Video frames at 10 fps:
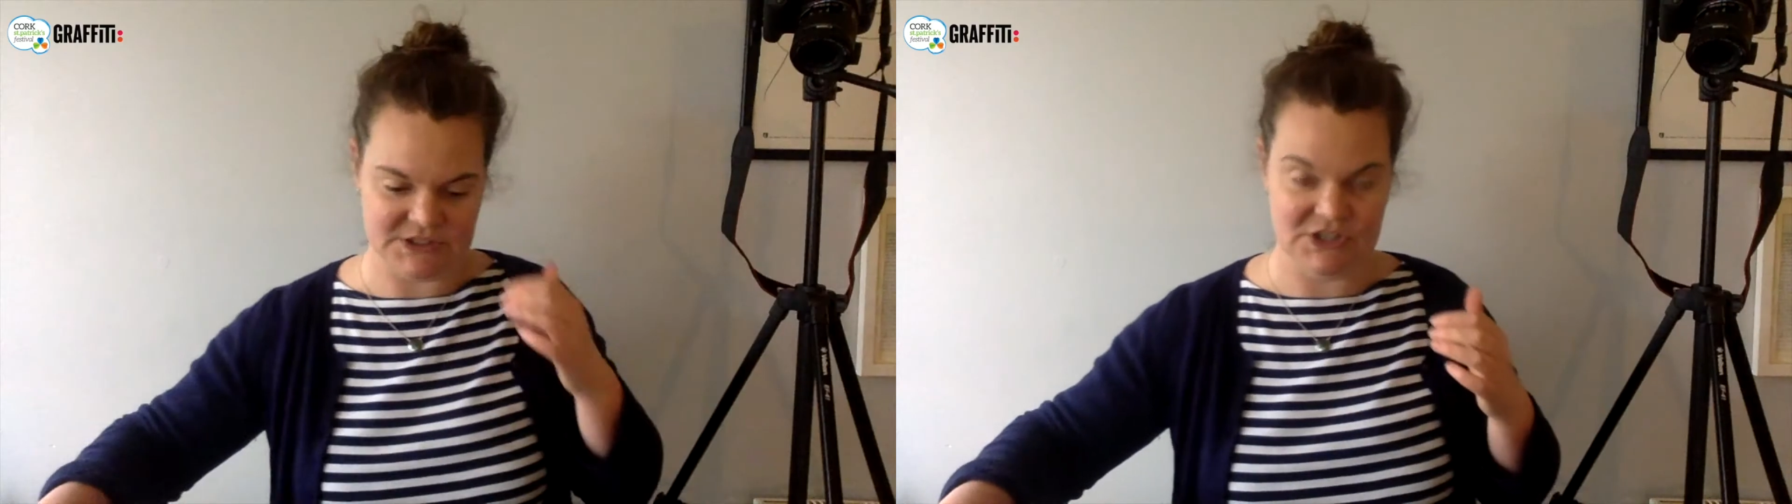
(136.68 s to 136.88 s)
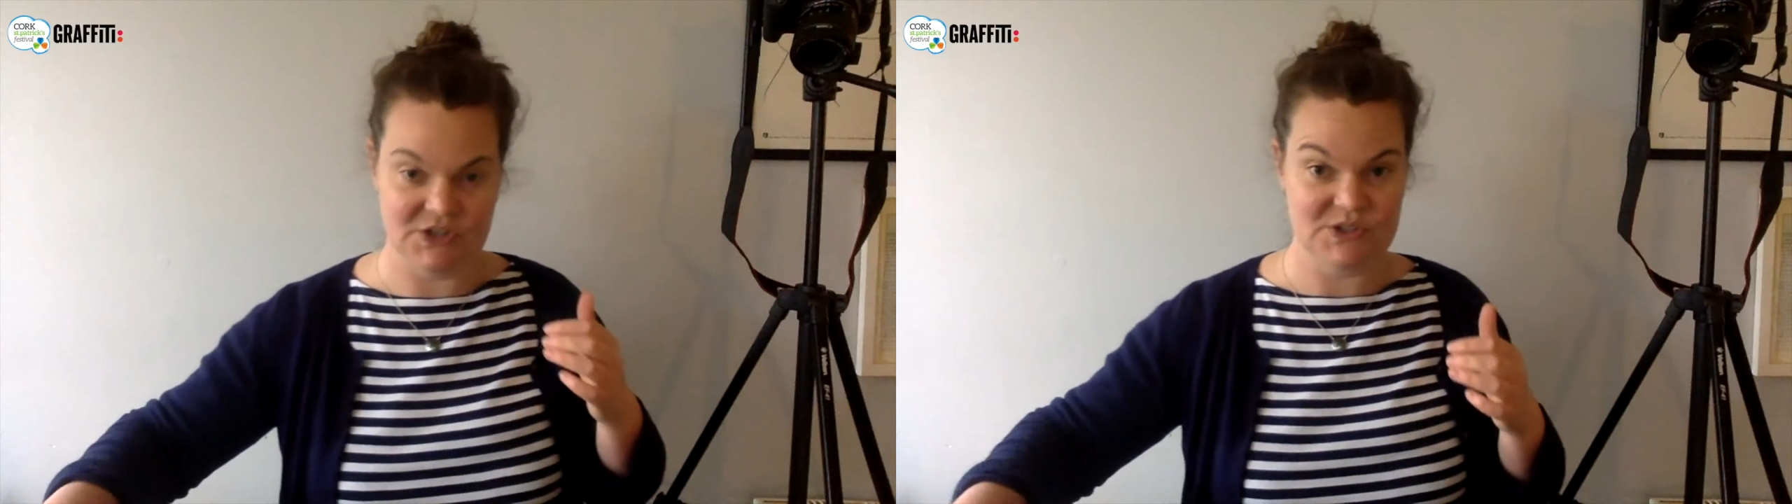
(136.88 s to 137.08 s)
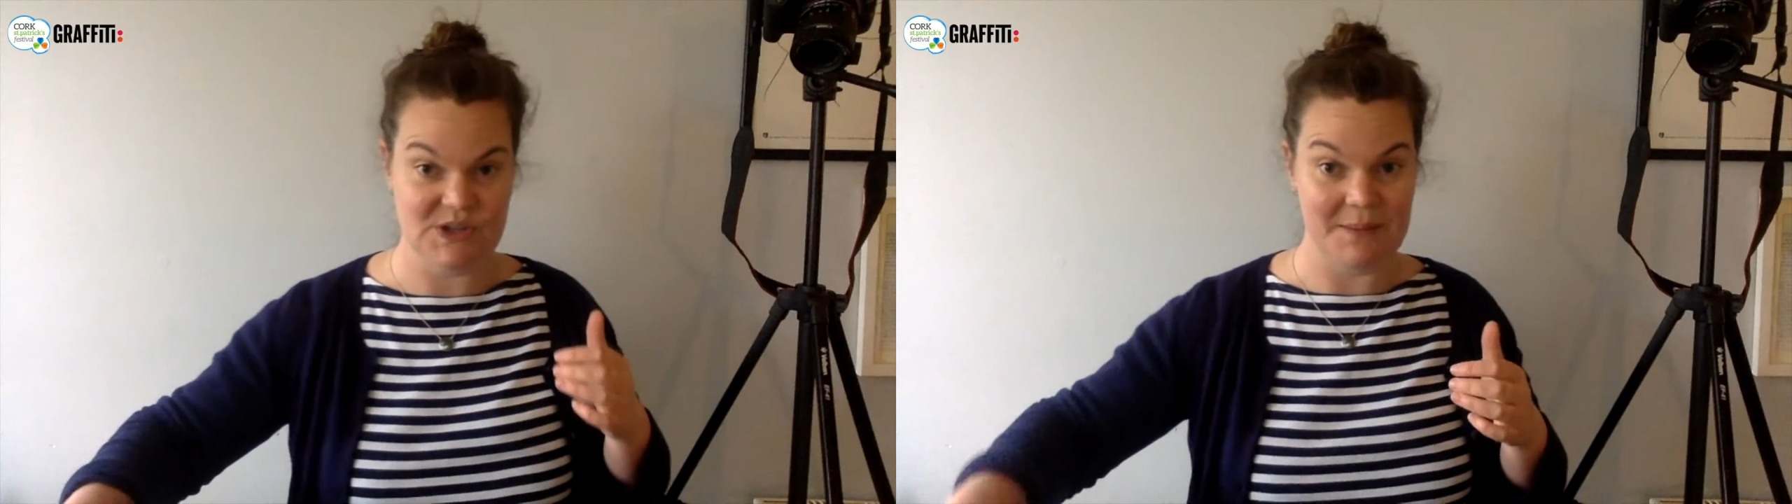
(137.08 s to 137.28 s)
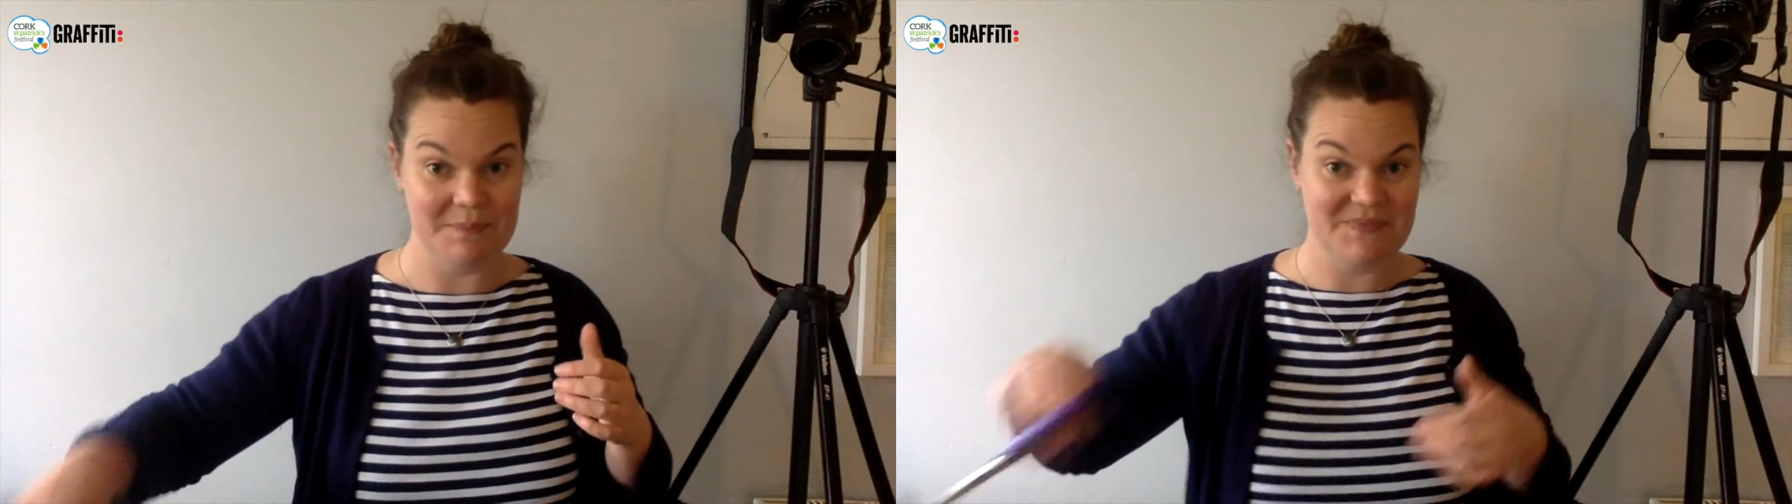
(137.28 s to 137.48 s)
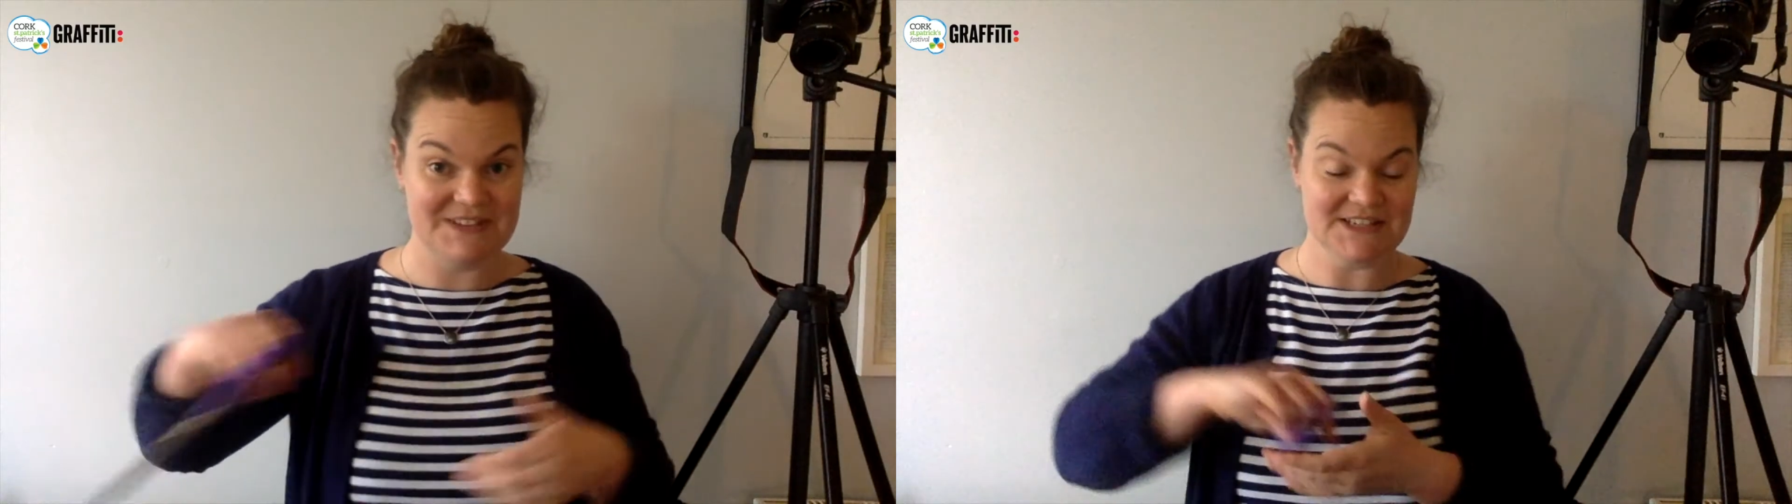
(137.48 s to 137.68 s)
to use
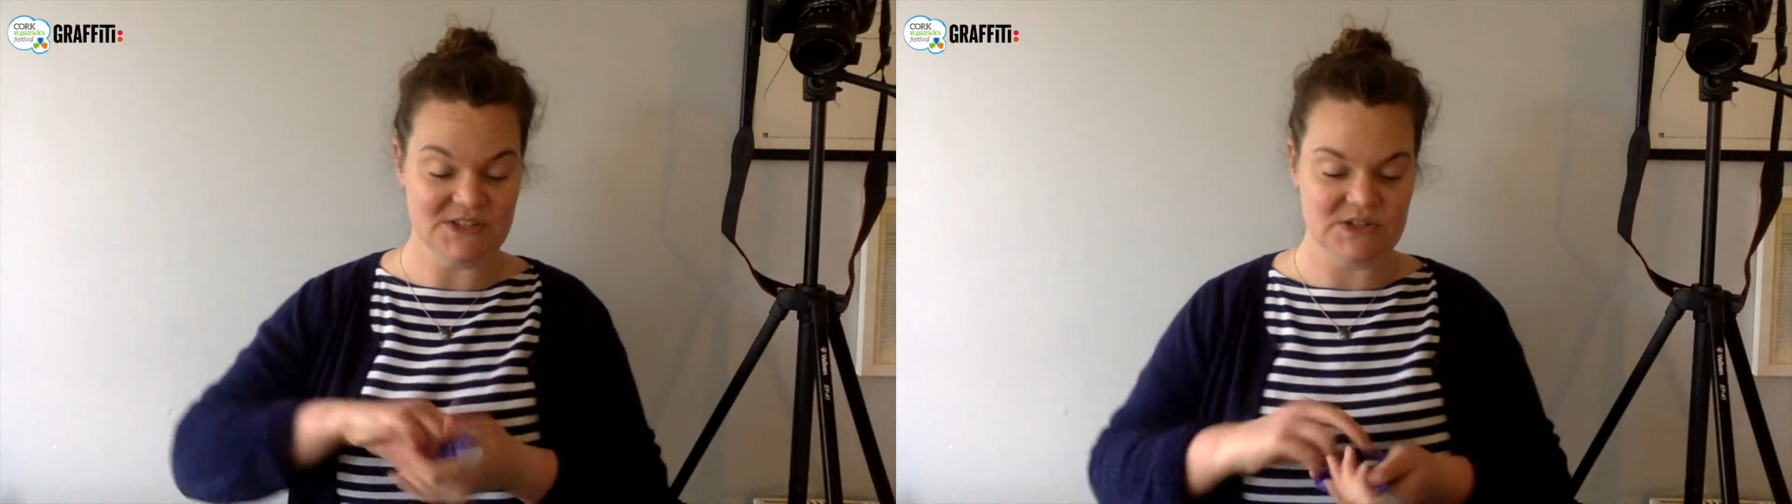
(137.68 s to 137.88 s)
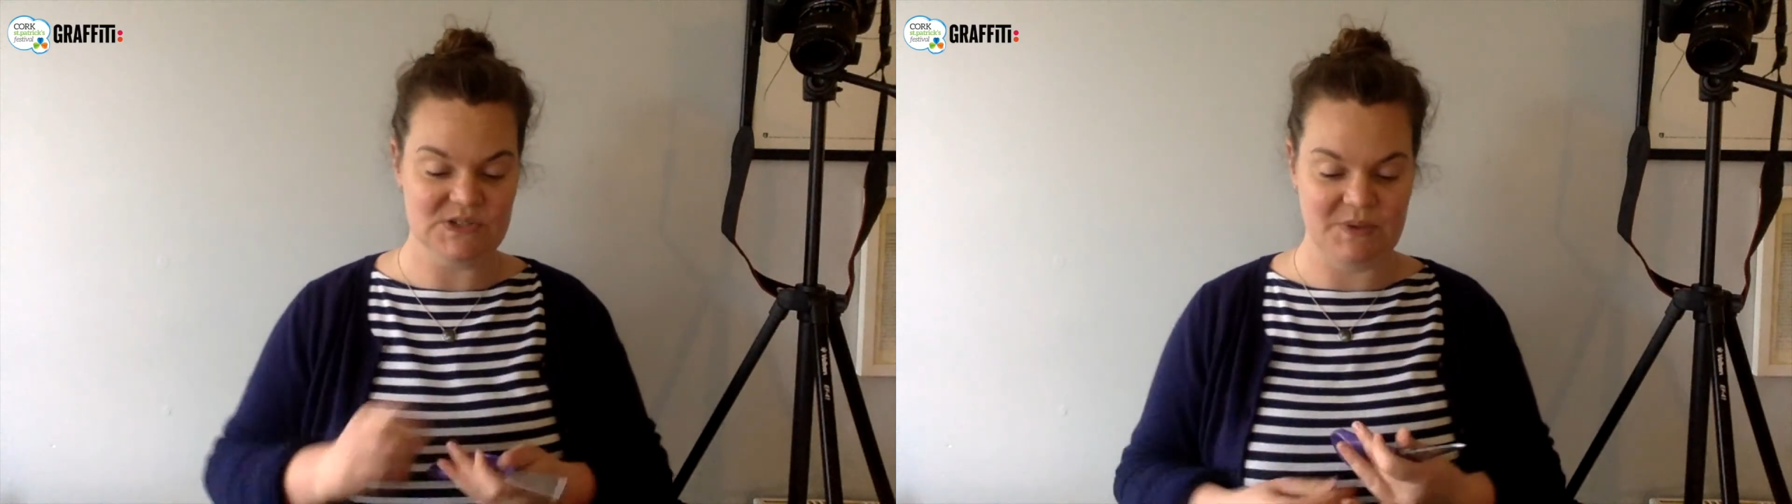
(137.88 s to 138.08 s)
scissors,